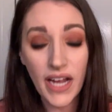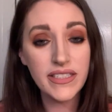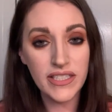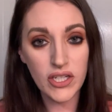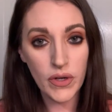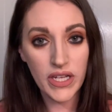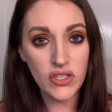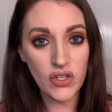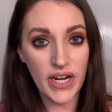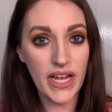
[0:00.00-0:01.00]
I did go ahead and
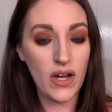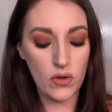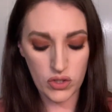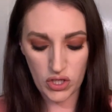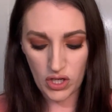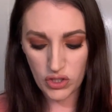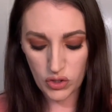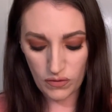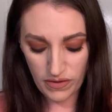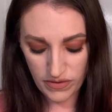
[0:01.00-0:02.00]
try out two
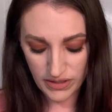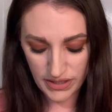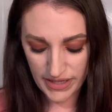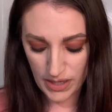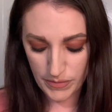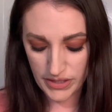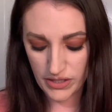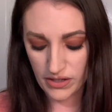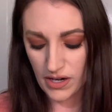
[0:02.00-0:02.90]
of the things that came in here.